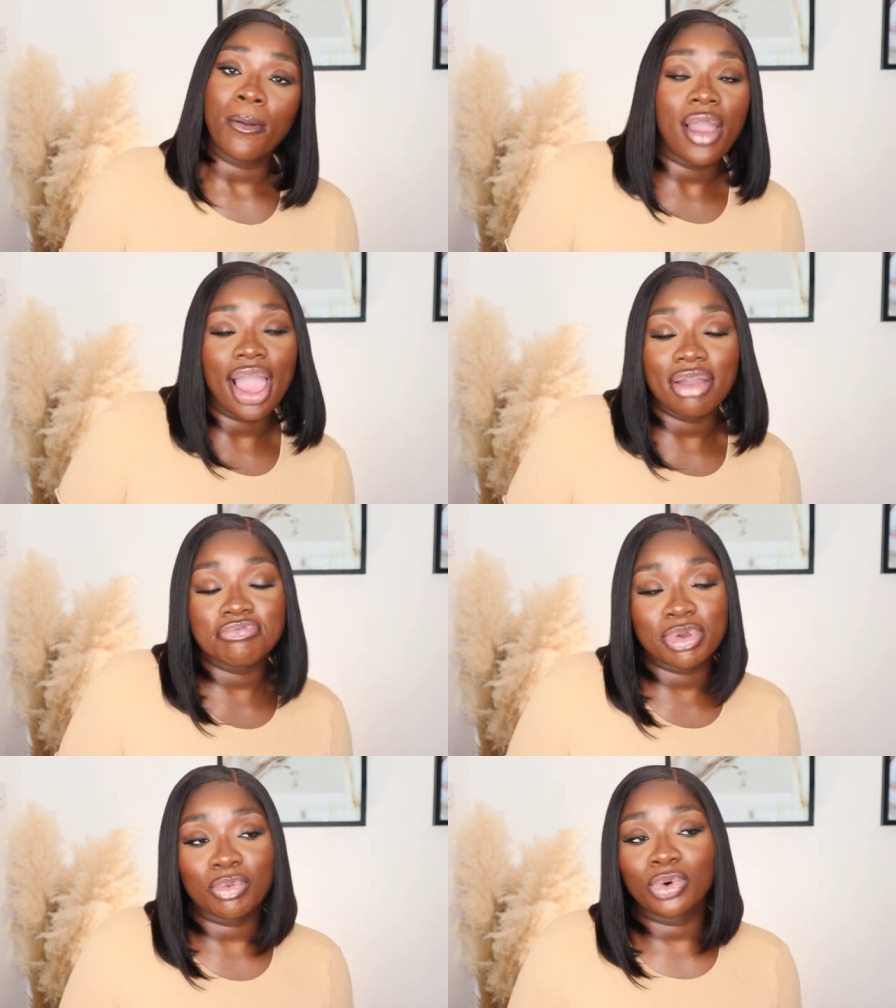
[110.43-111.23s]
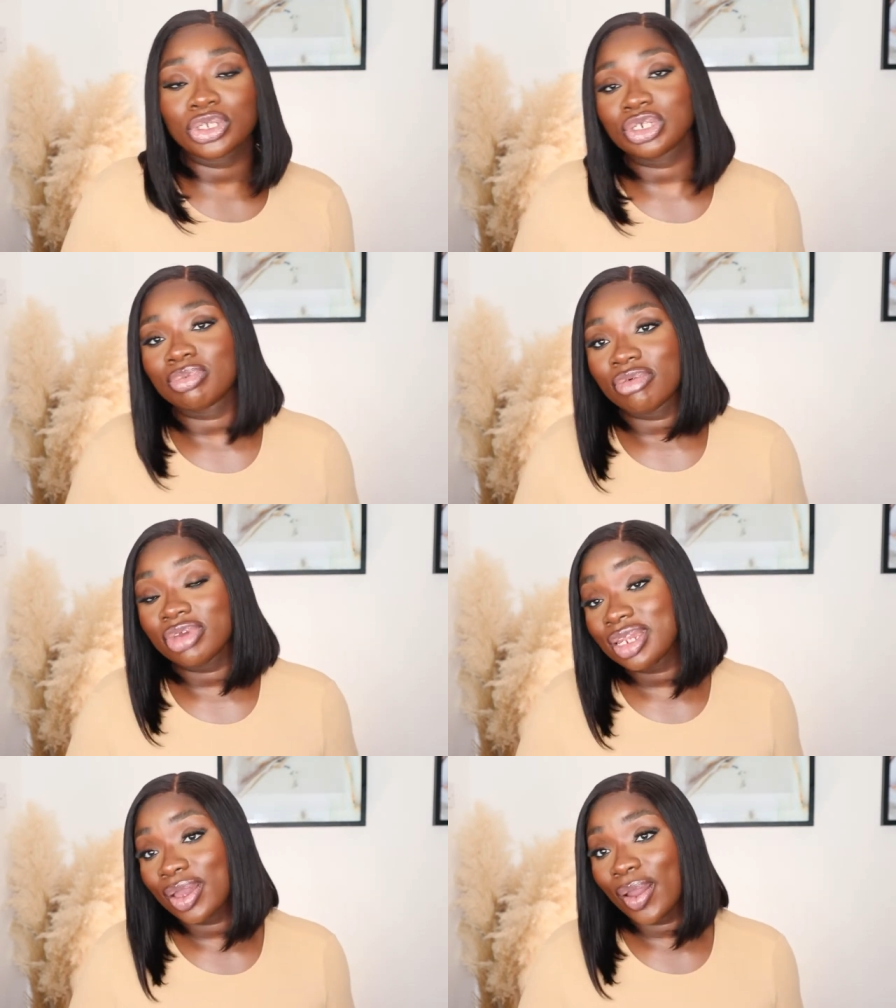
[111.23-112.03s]
have been watching my
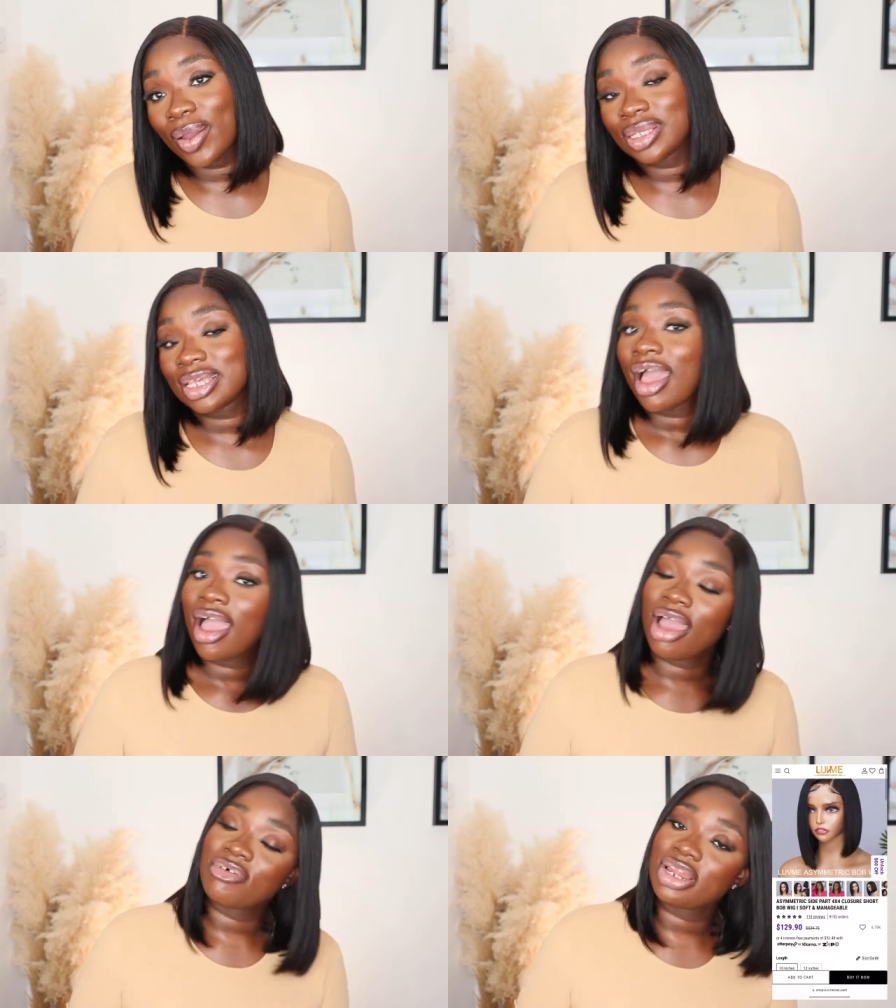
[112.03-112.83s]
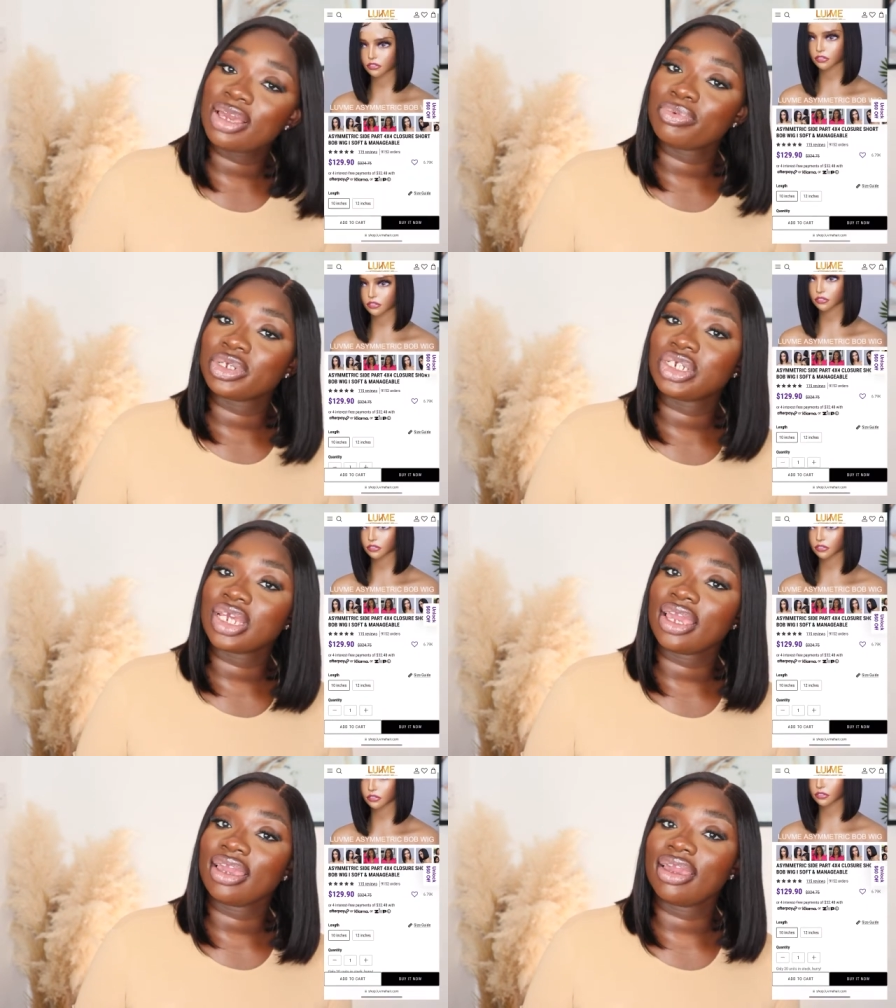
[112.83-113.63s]
videos I really
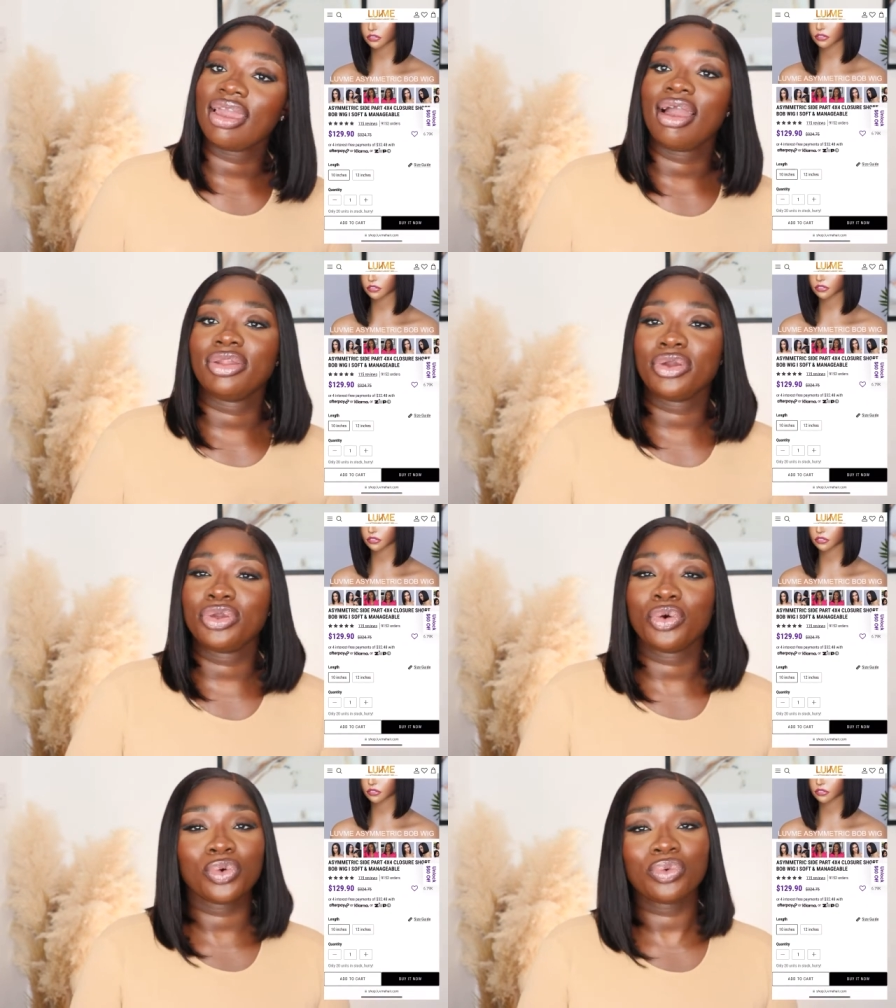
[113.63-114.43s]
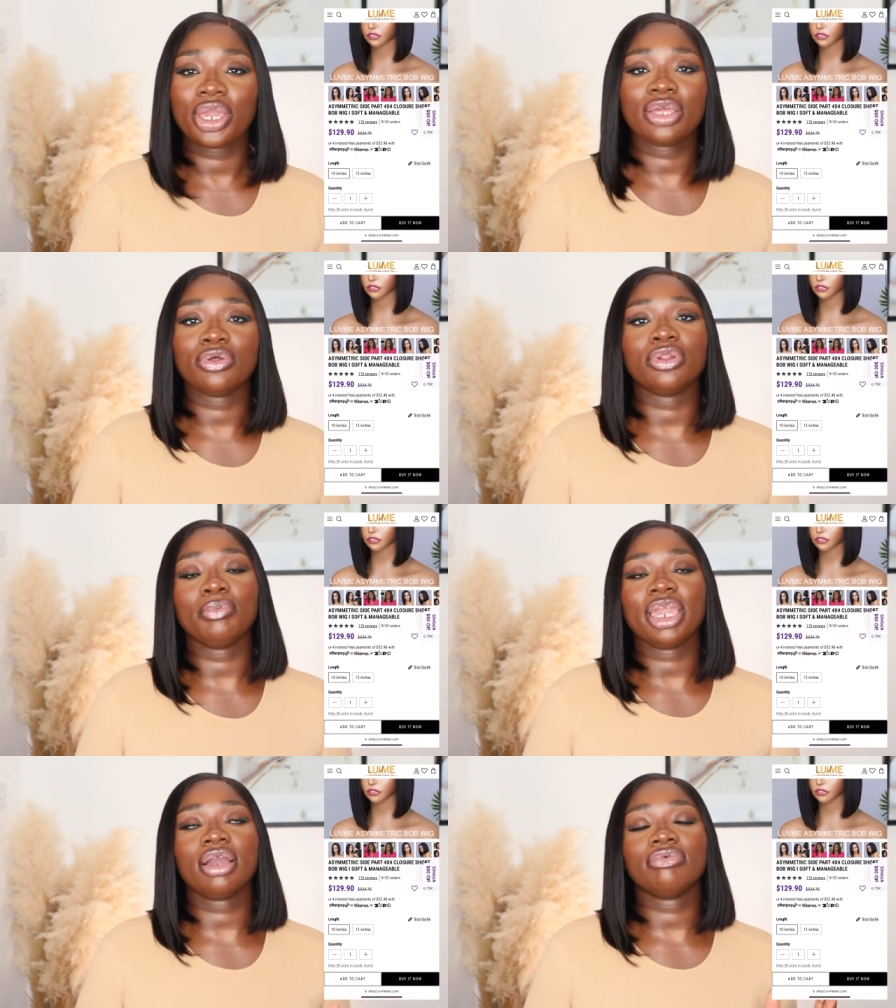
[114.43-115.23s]
appreciate it I know you're all waiting on a
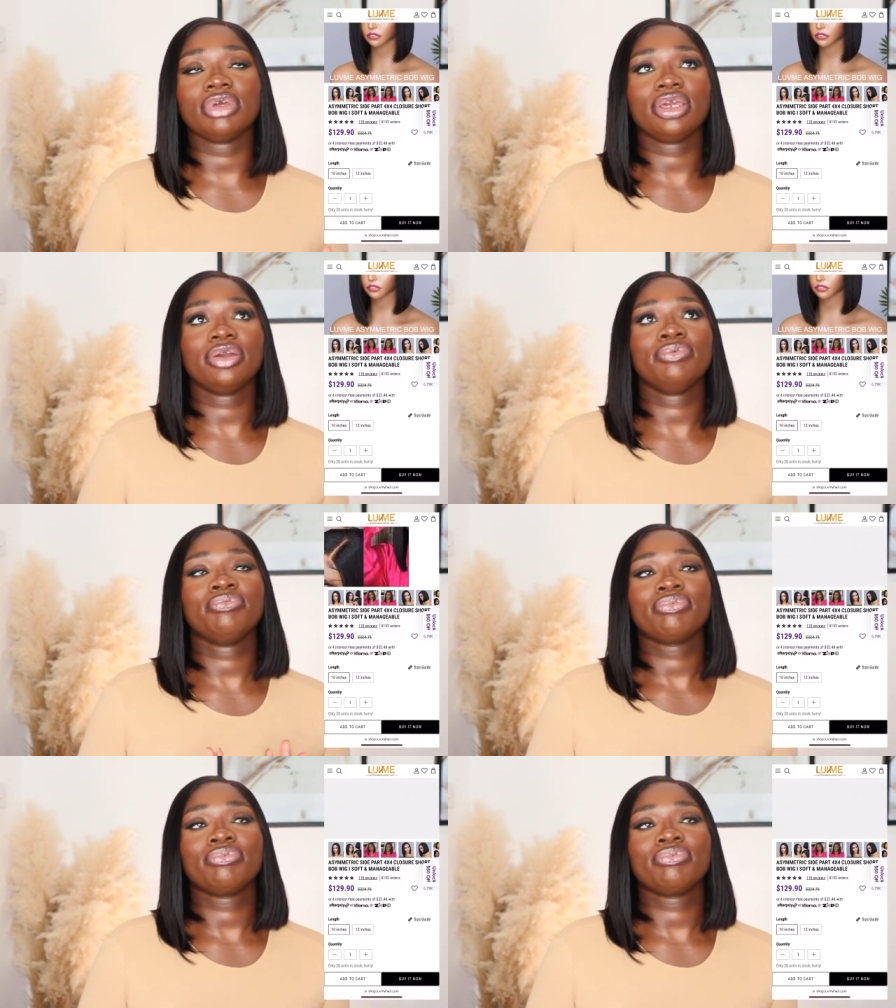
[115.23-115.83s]
makeup video